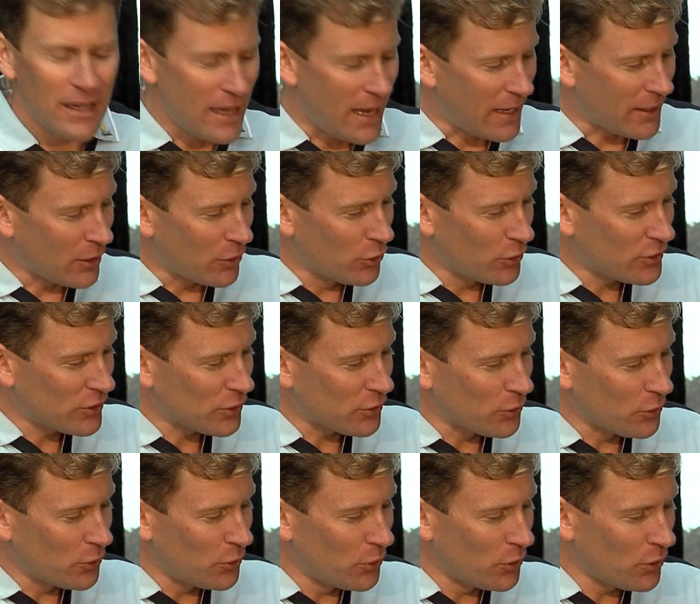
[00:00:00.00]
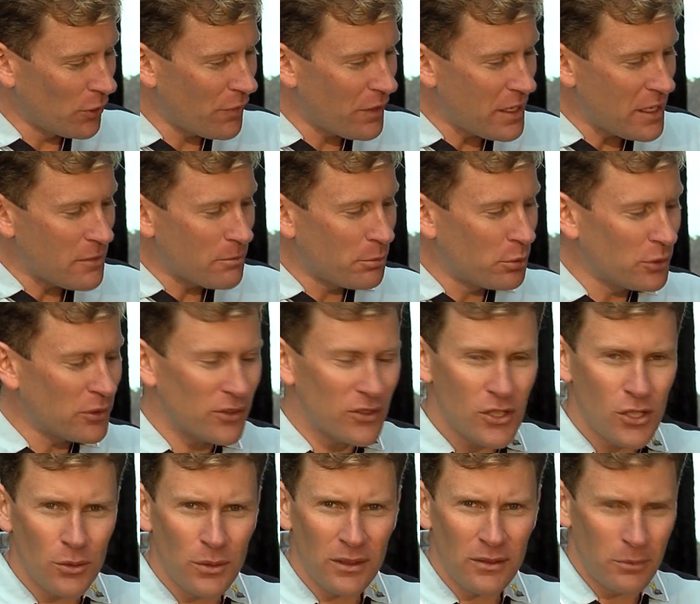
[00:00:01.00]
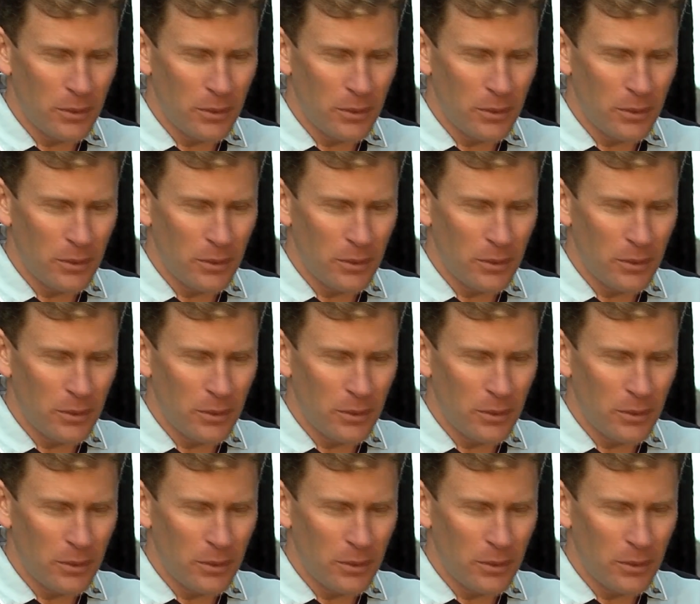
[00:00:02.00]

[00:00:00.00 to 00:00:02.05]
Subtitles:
And it looks at all of the inputs to it,